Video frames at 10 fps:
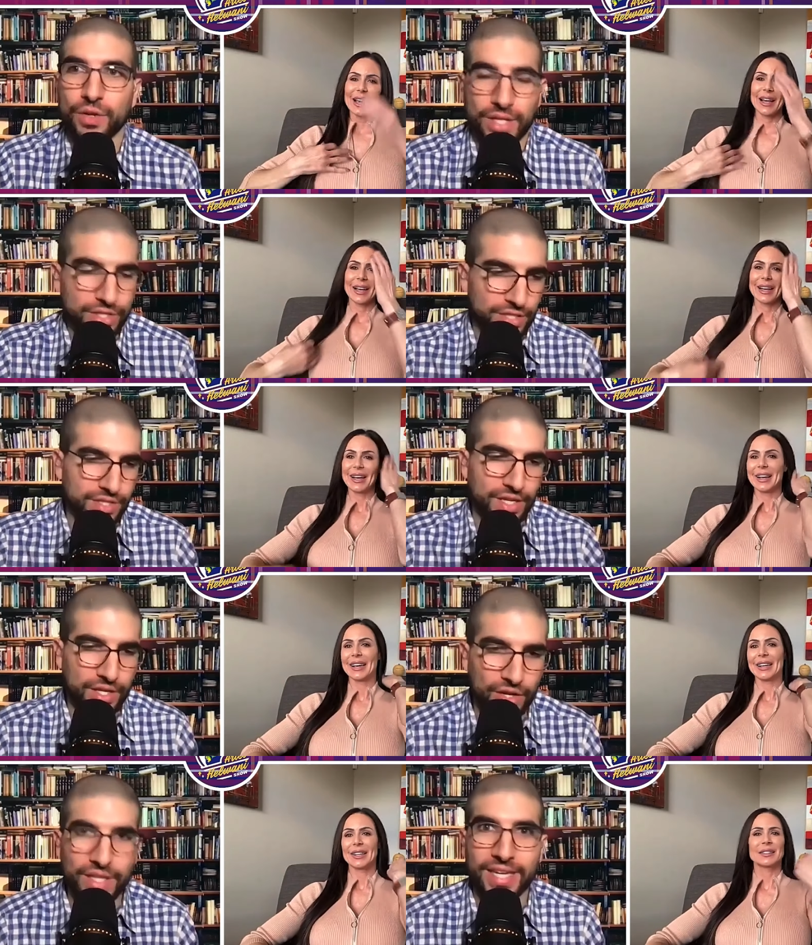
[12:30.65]
Speaker 1: know, let's just
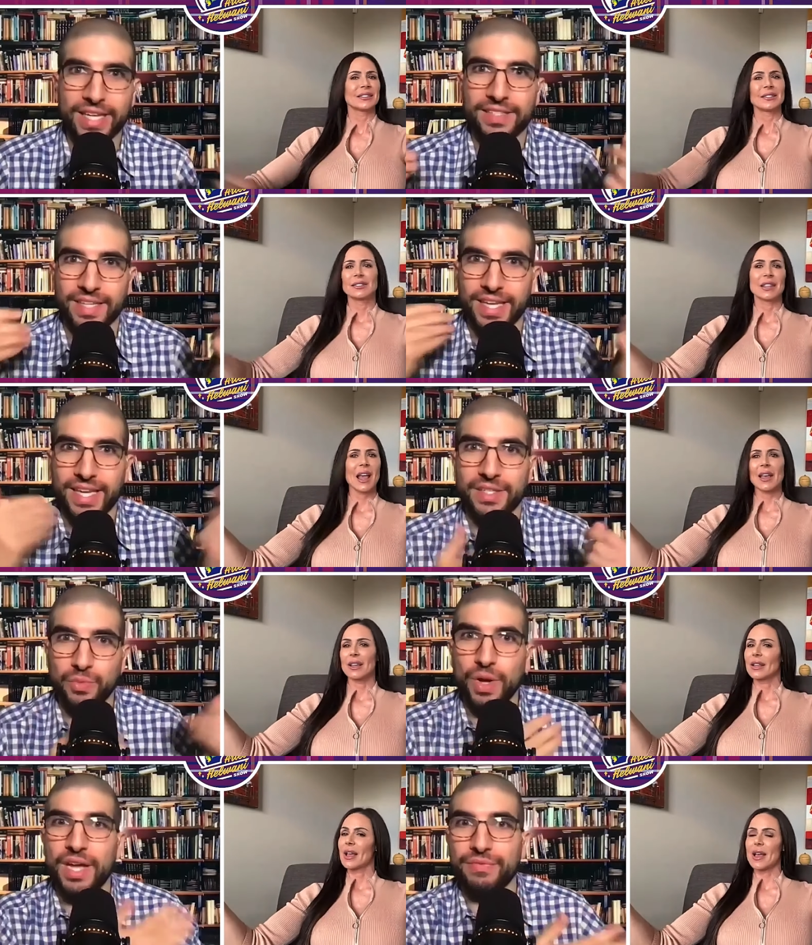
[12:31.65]
call it like it is. Like his
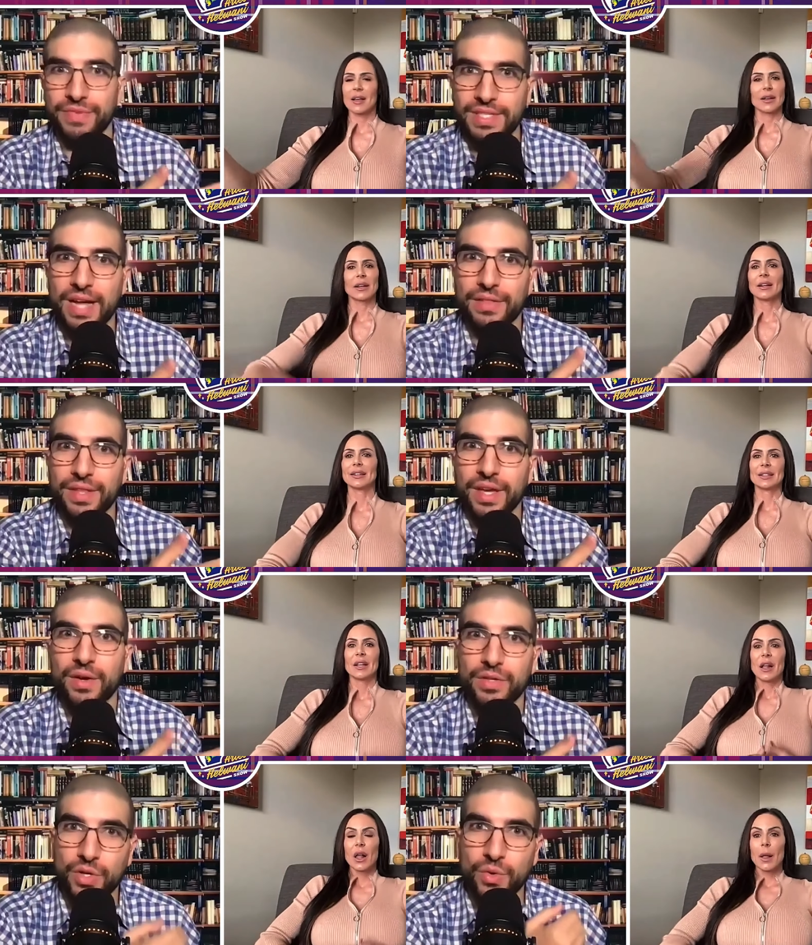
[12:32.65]
wife is out.
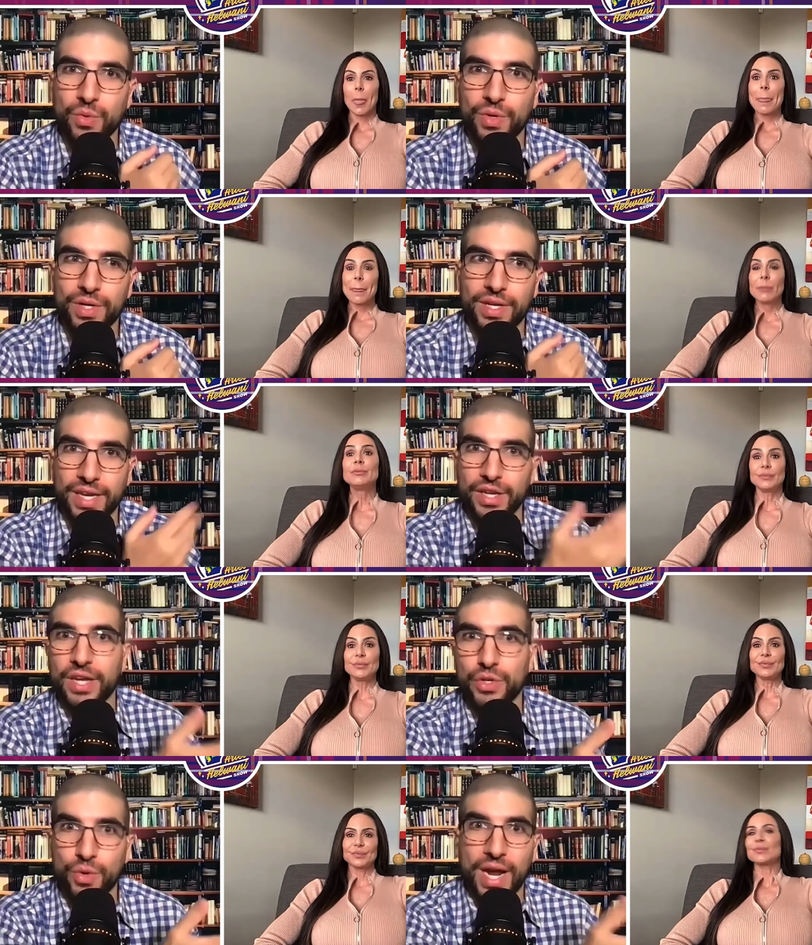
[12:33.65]
So, and,
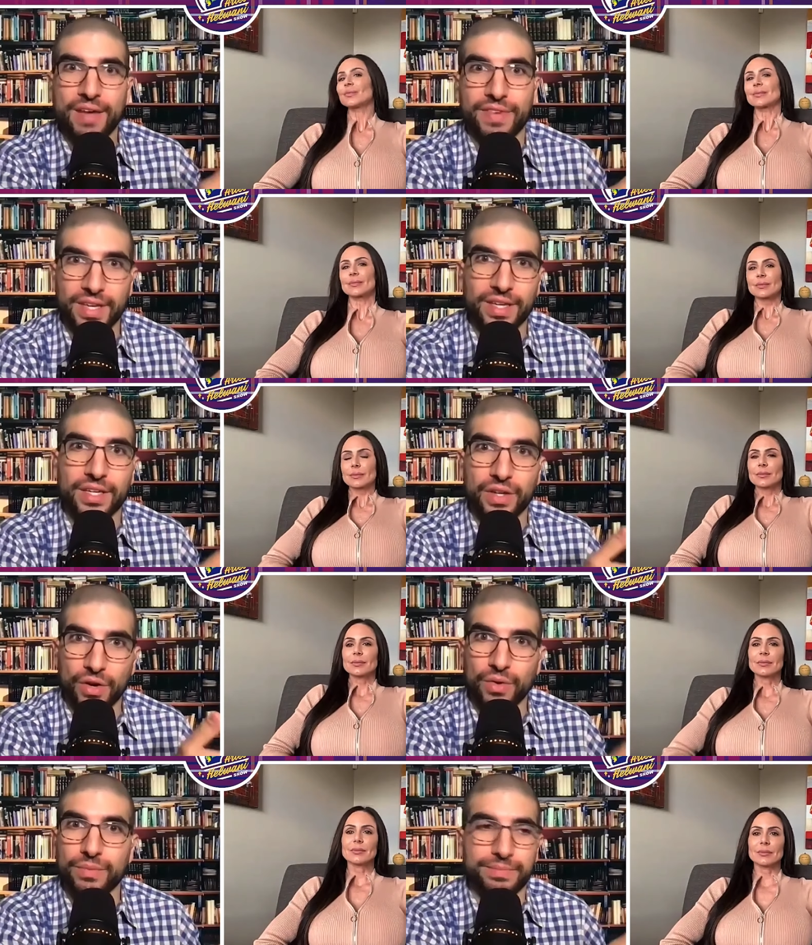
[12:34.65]
and you are having, you
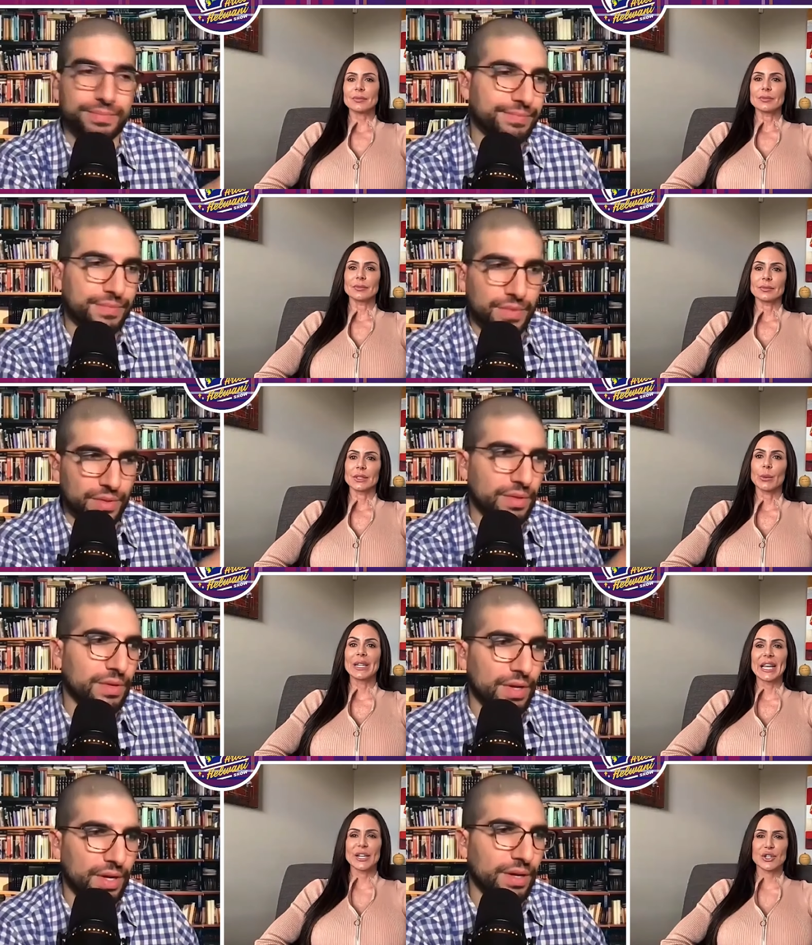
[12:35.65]
know,
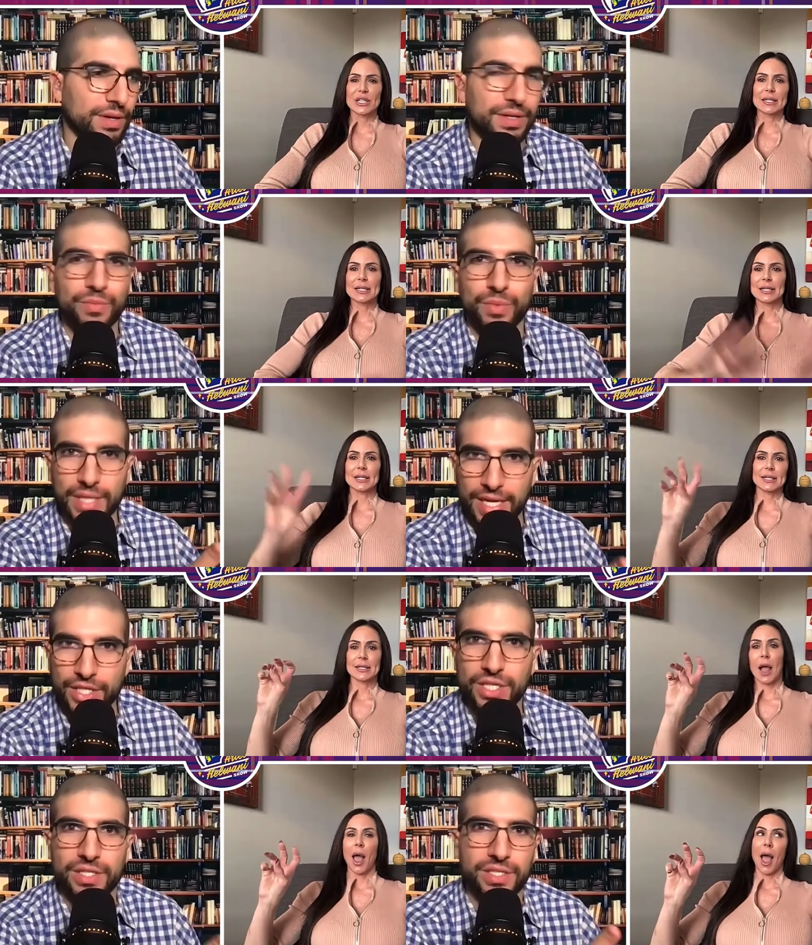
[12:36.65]
Speaker 2: relations uh,
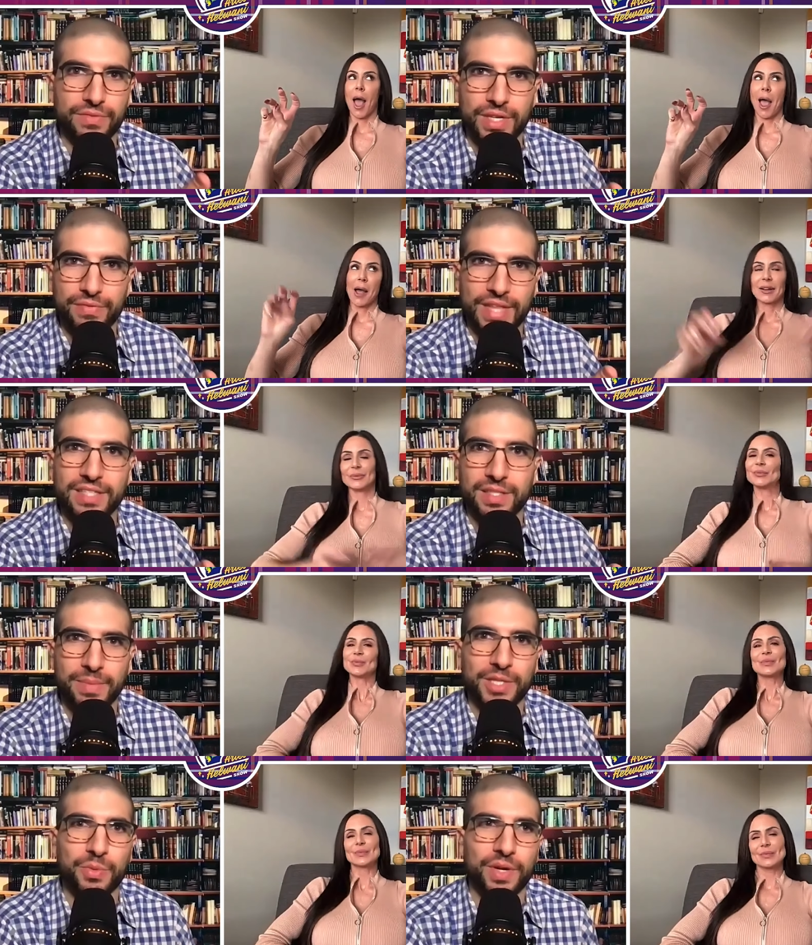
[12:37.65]
Speaker 1: relations if, if that's the
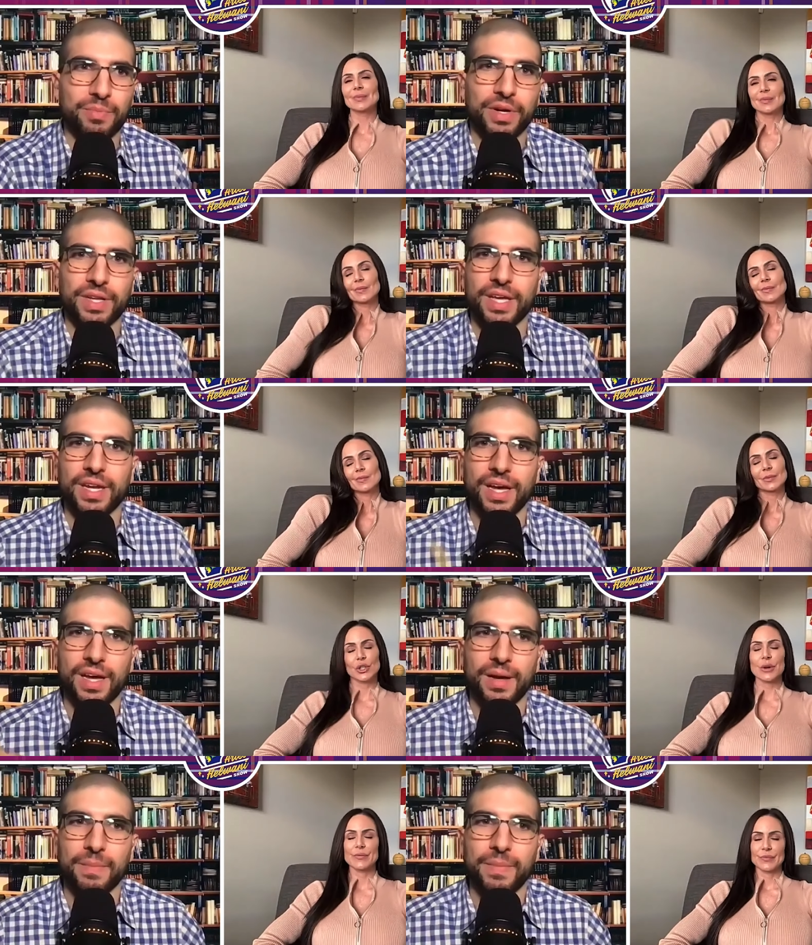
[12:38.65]
best way of putting it
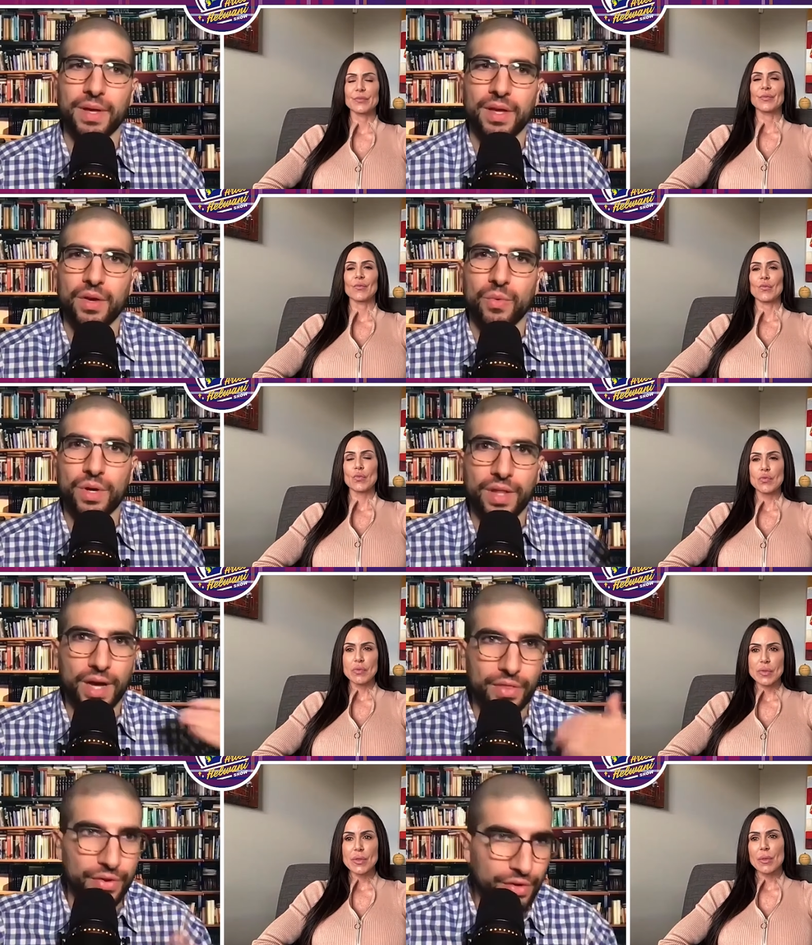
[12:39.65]
um, with
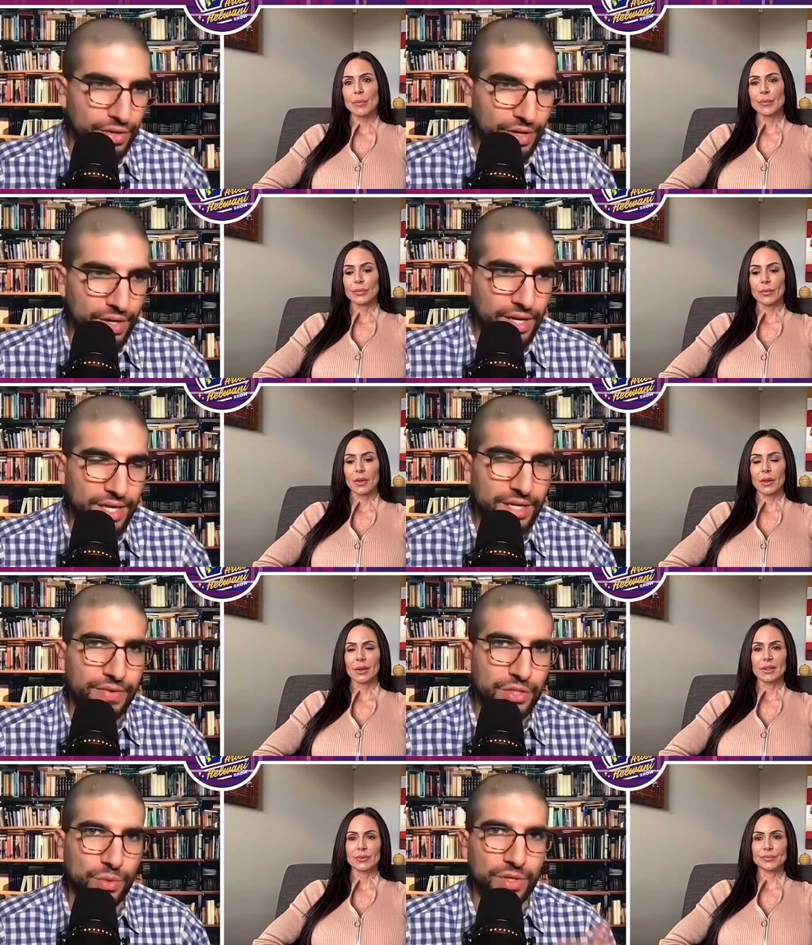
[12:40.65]
other
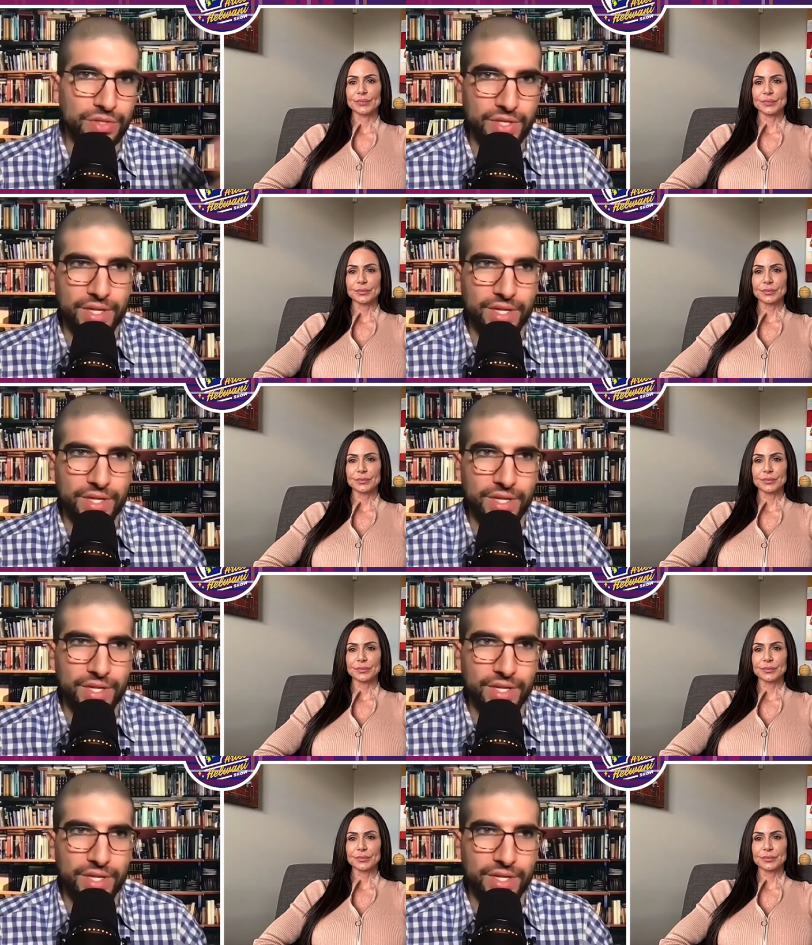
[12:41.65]
individuals